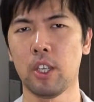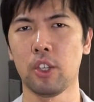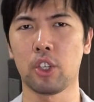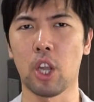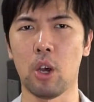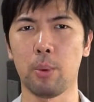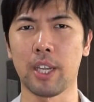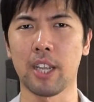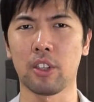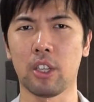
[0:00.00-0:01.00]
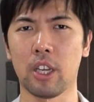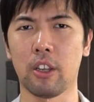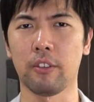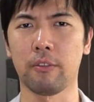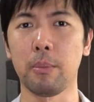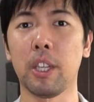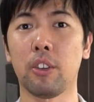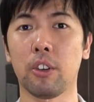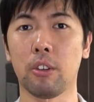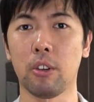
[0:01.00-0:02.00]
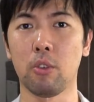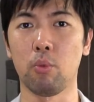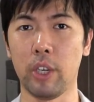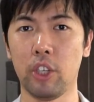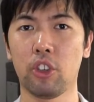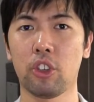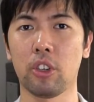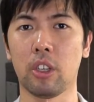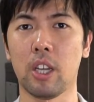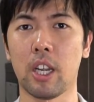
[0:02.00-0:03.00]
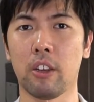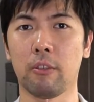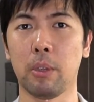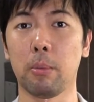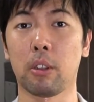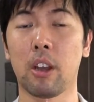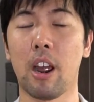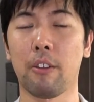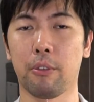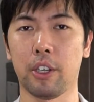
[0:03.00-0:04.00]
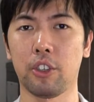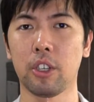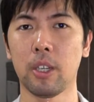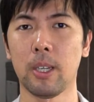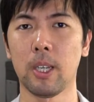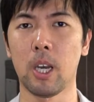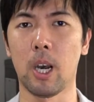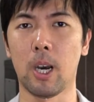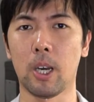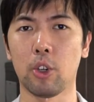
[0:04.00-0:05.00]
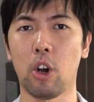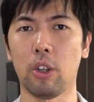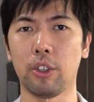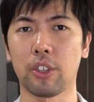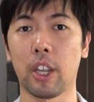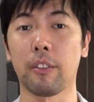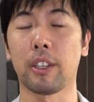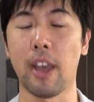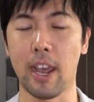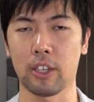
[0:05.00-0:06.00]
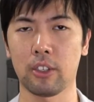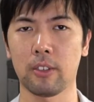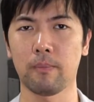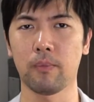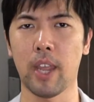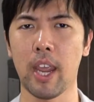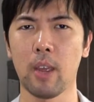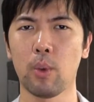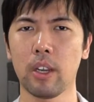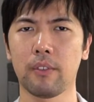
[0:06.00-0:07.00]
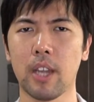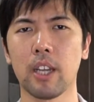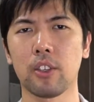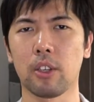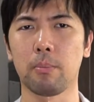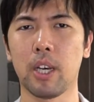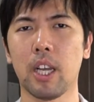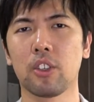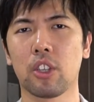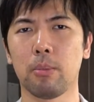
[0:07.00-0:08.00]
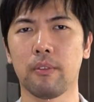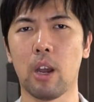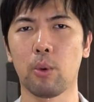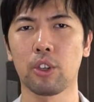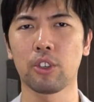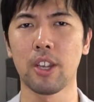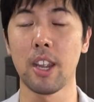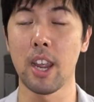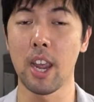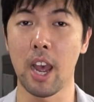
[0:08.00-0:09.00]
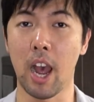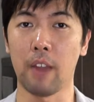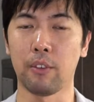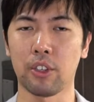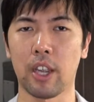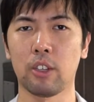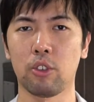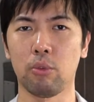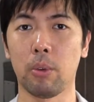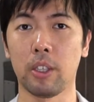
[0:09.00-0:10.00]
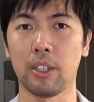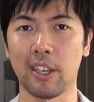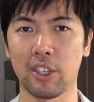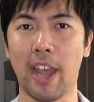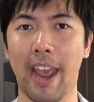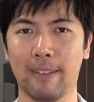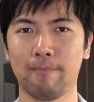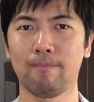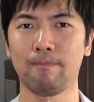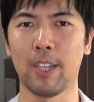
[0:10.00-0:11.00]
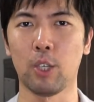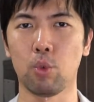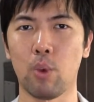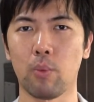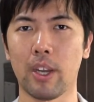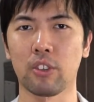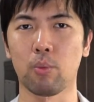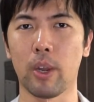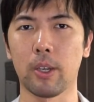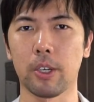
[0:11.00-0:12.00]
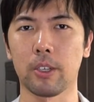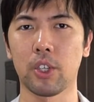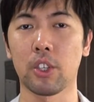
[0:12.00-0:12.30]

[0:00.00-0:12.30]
So it gets a lot of media reach, a lot of people coverage on all these kind of attacks. And what I've done is the past couple of hours, I have decided to really dissect into what ransomware does.